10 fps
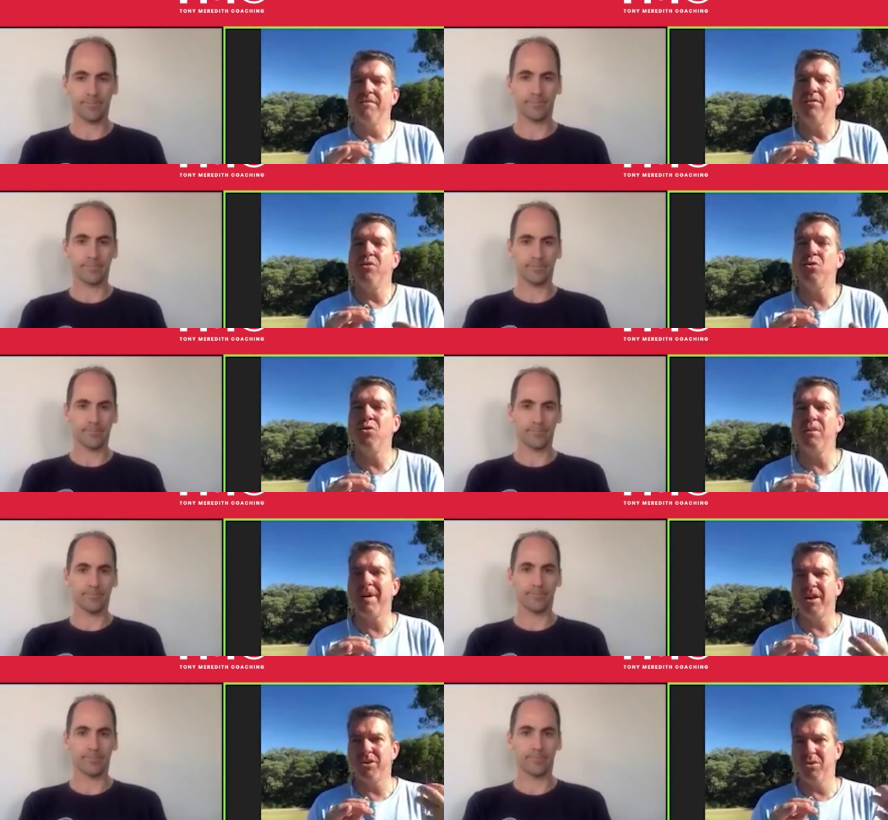Speaker 1: feel good
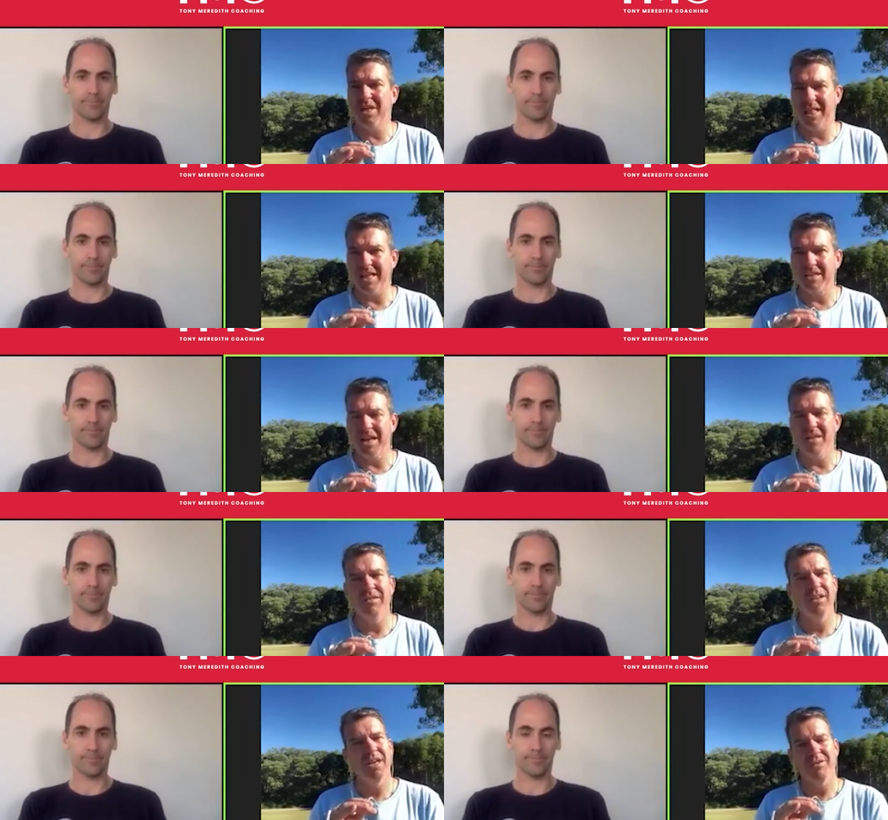about doing that stuff.
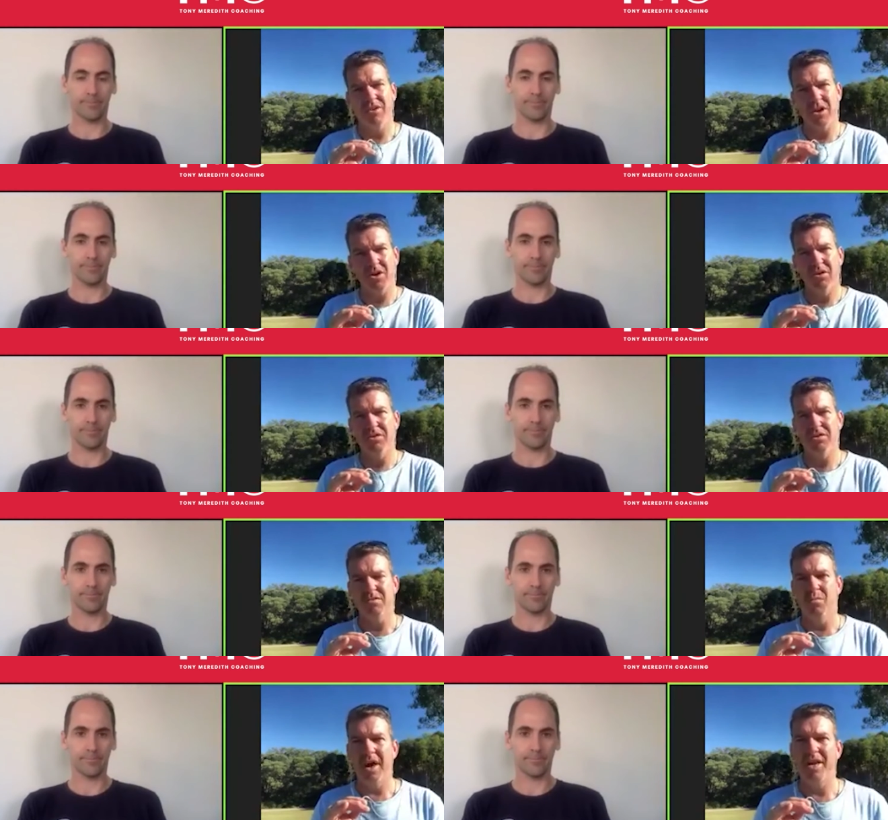And if you go and lose
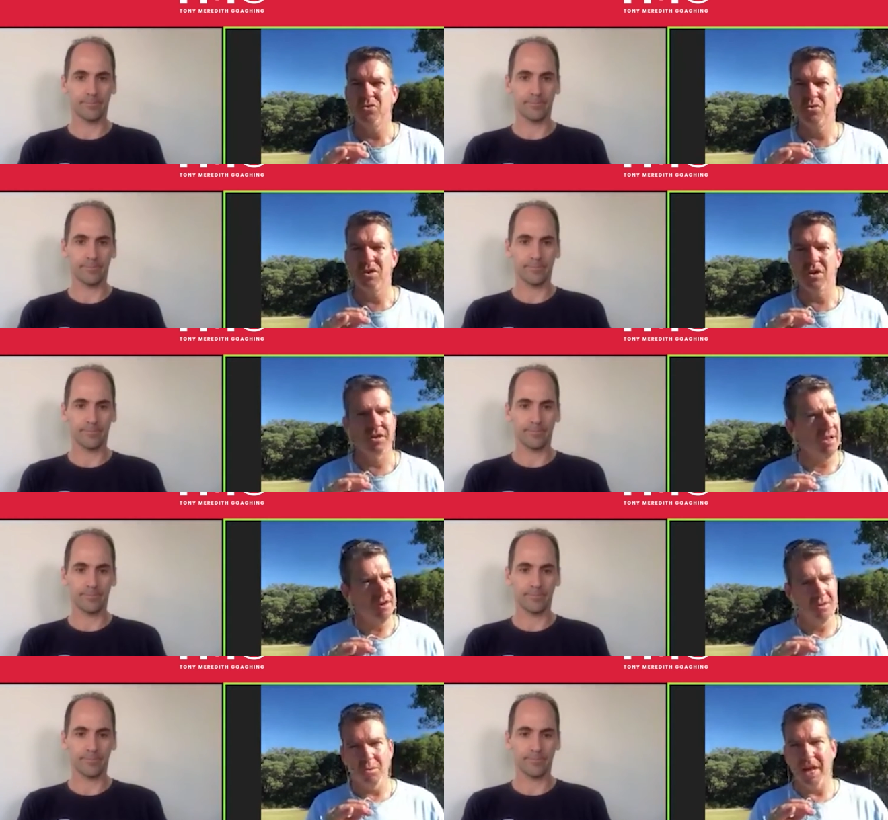some weight as a result of
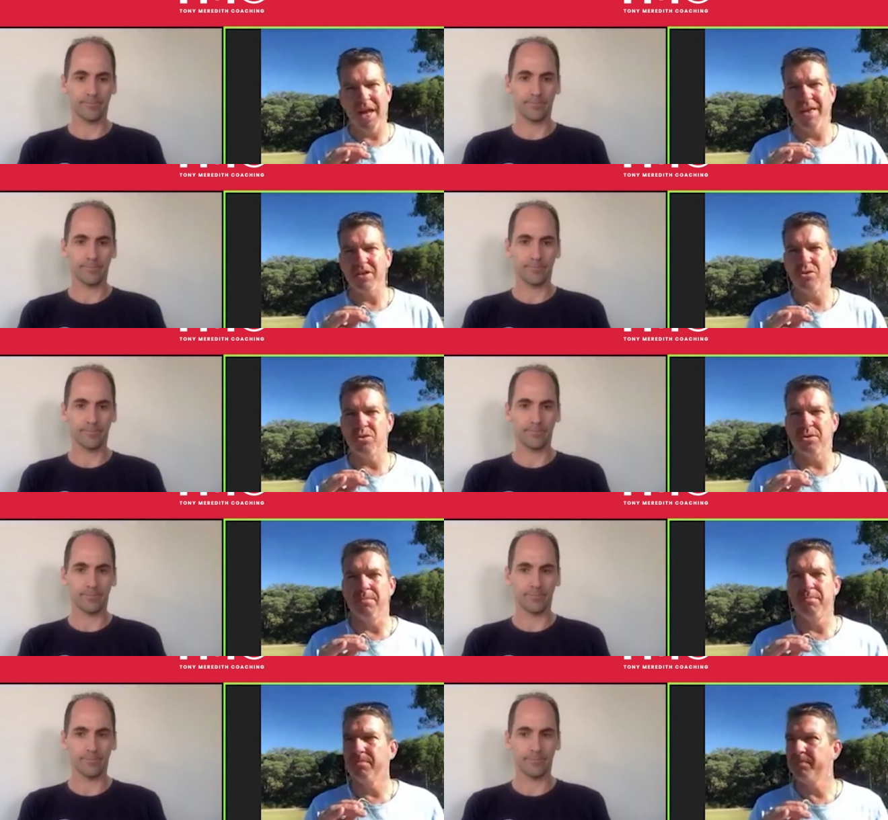that, well, hey, that's
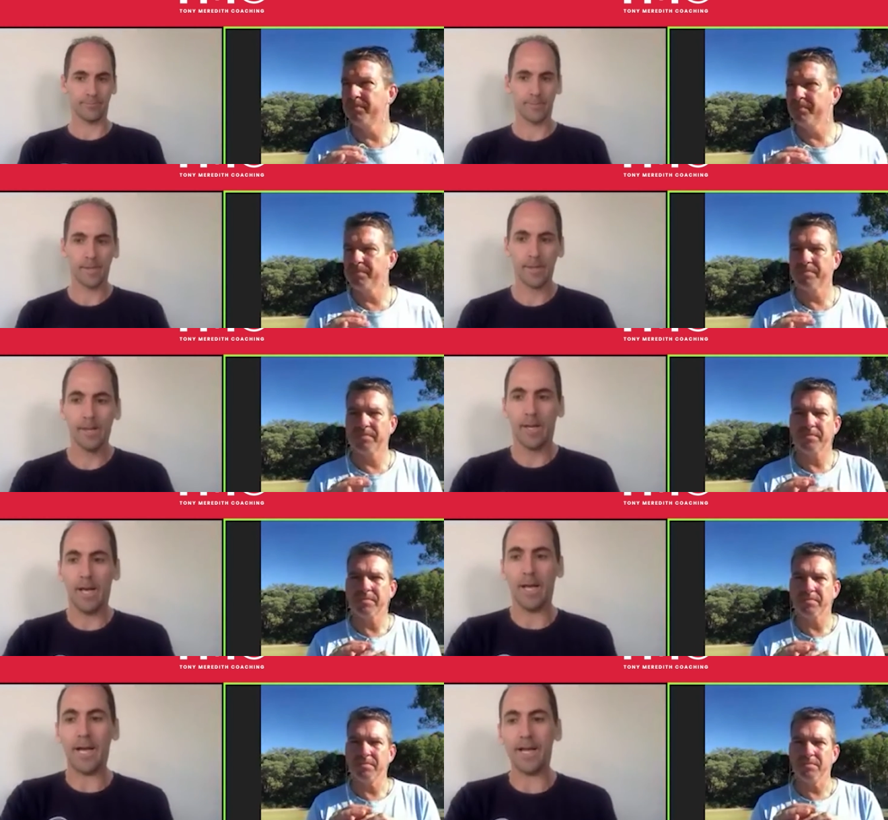awesome.
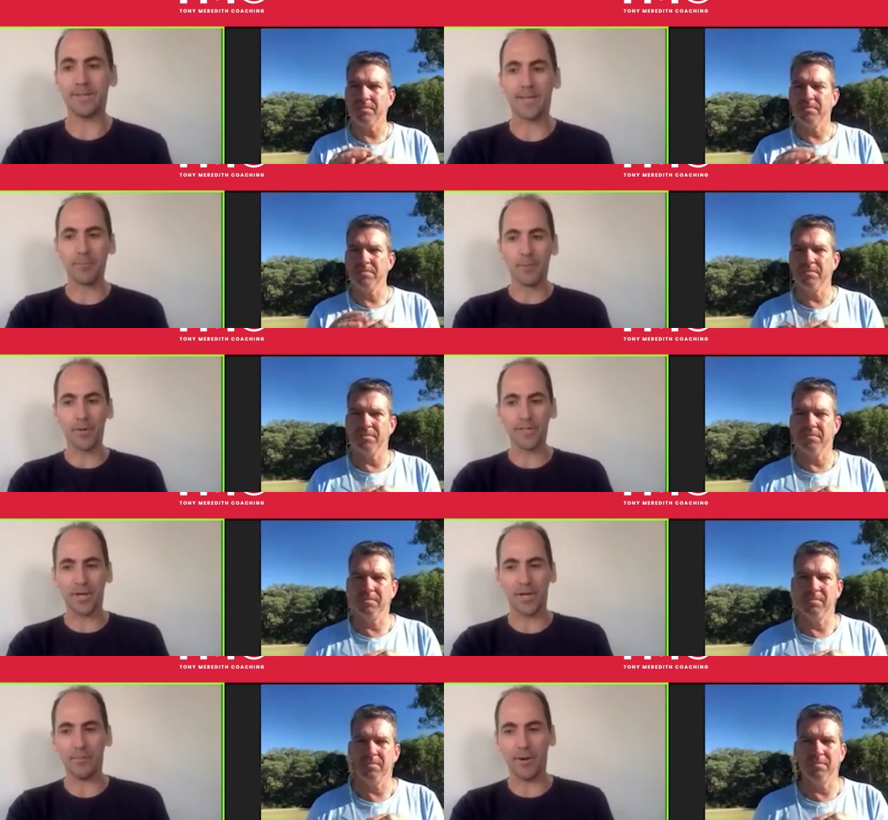
Speaker 2: Uh, Hayden said, morning,
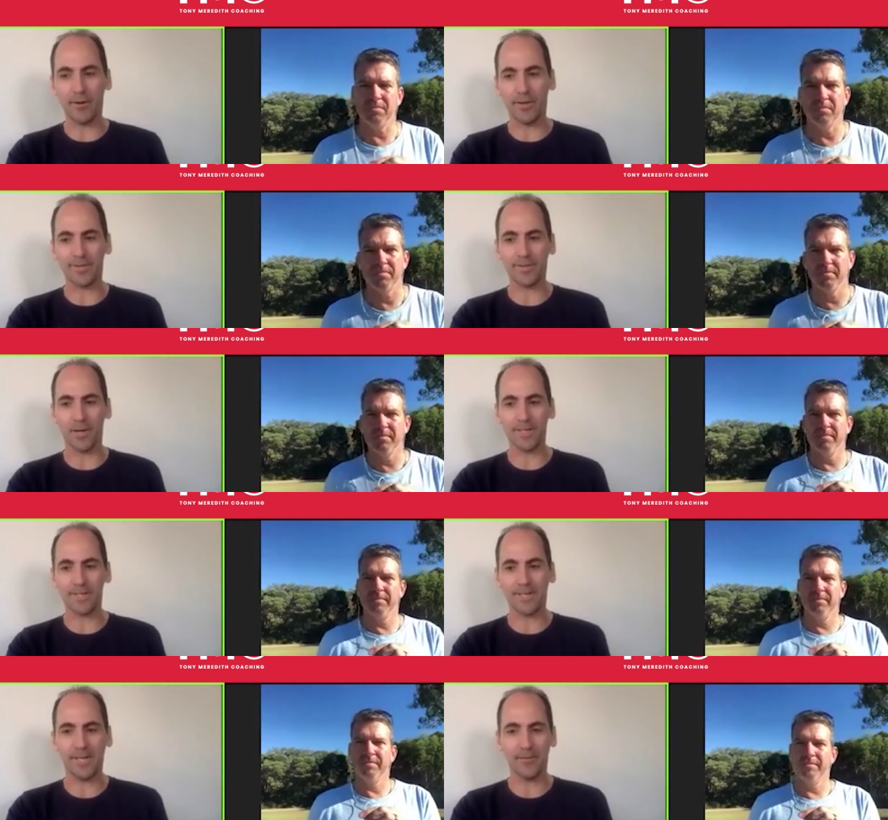Tony Meredith.
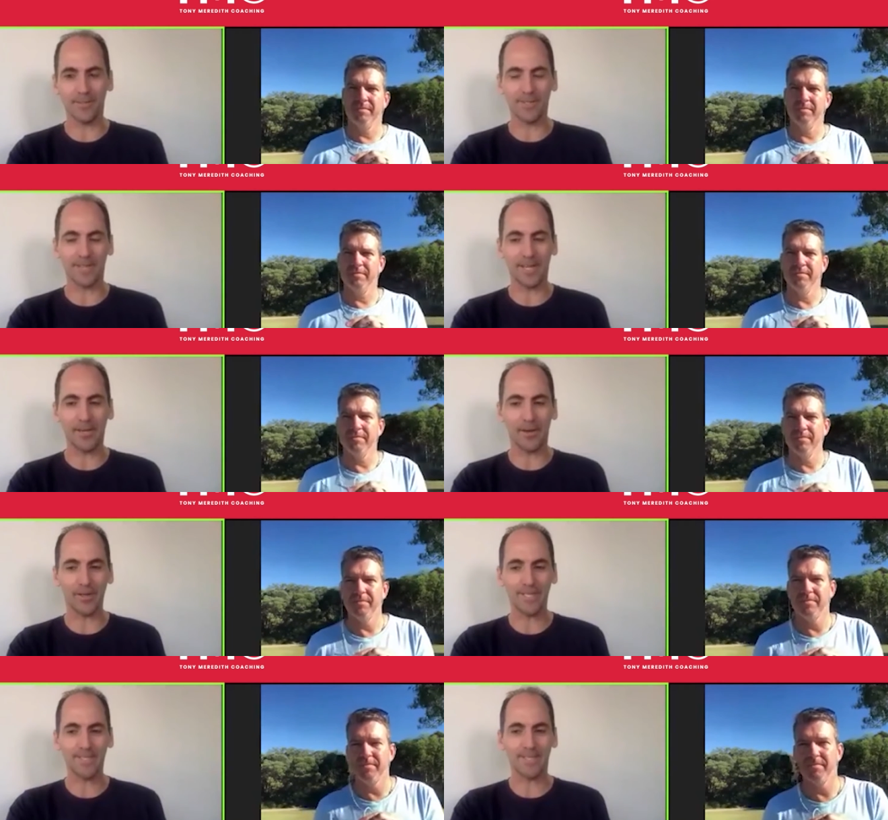Nice here on the sunny
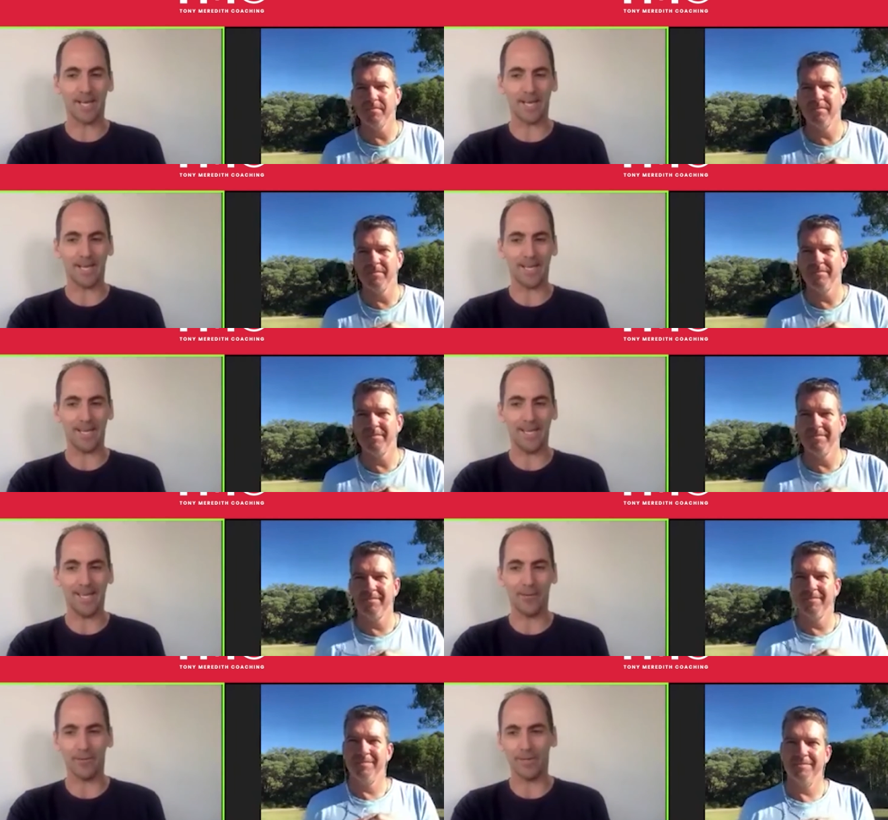coast. He's uh,
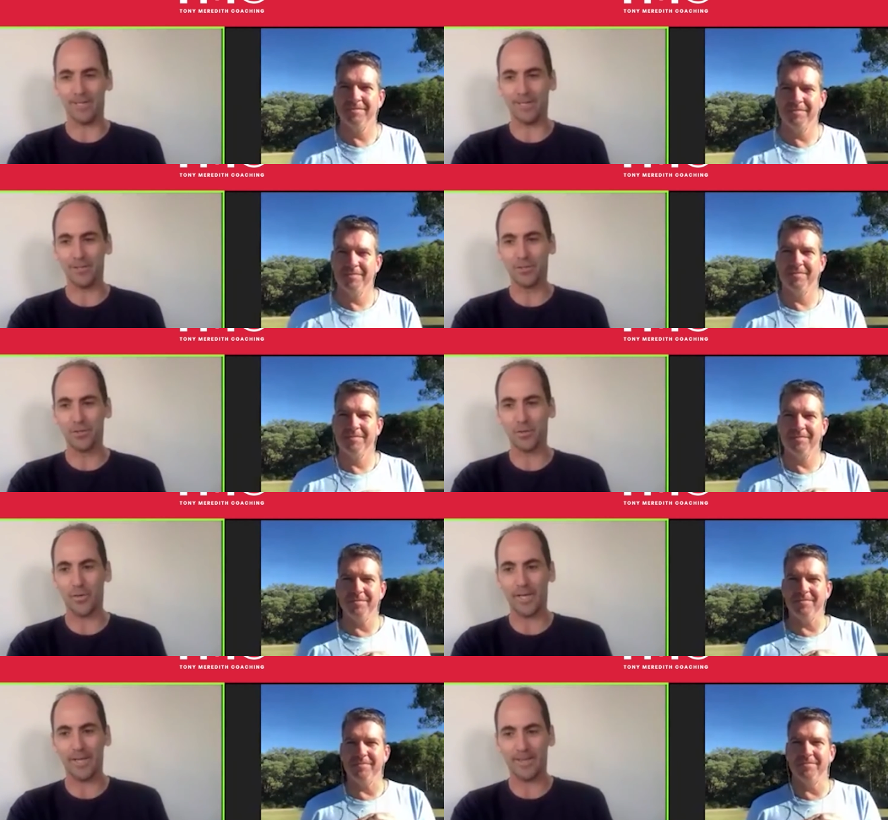here and
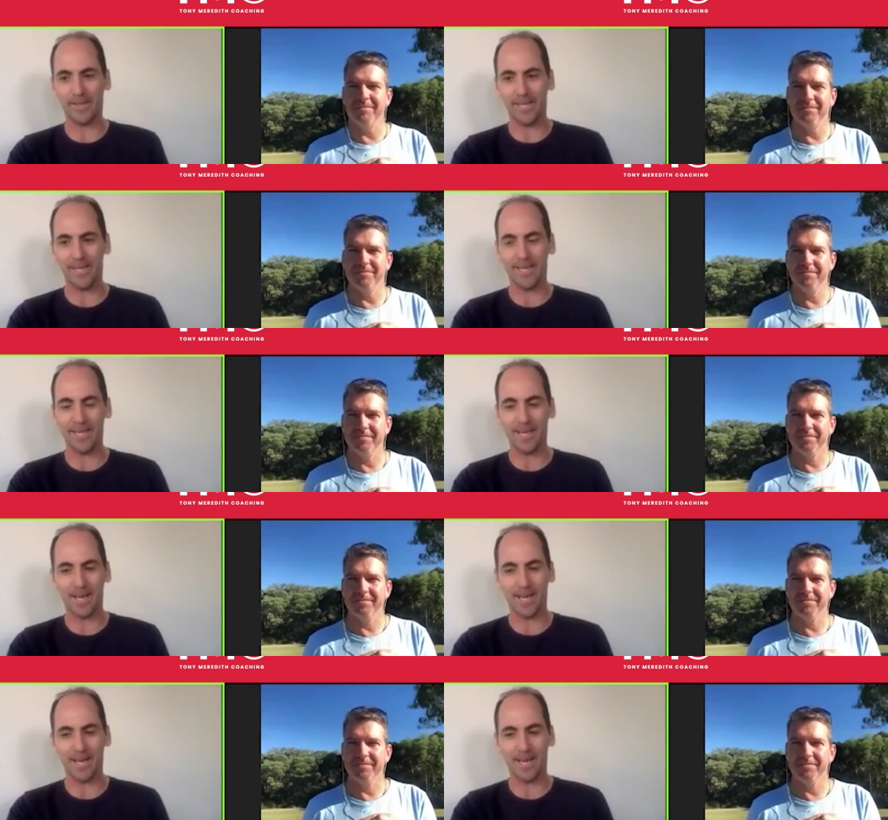joining the,